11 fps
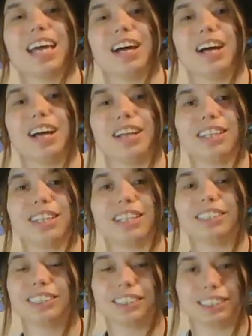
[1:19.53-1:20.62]
the
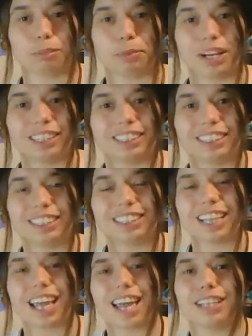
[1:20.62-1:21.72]
December 18th
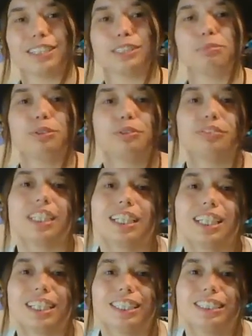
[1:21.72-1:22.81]
and
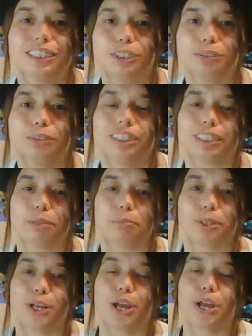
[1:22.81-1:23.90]
moving into
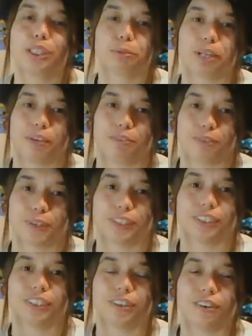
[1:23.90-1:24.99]
December
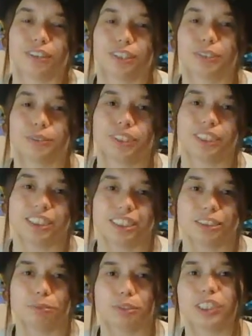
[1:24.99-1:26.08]
21st on the
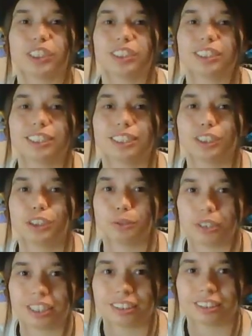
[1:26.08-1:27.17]
solstice, which is the
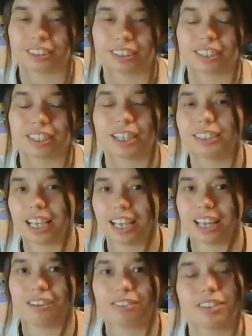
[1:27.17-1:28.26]
shortest date
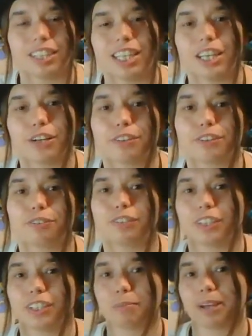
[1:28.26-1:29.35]
of the year
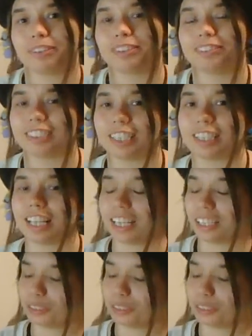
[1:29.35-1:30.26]
for the amount of sunlight.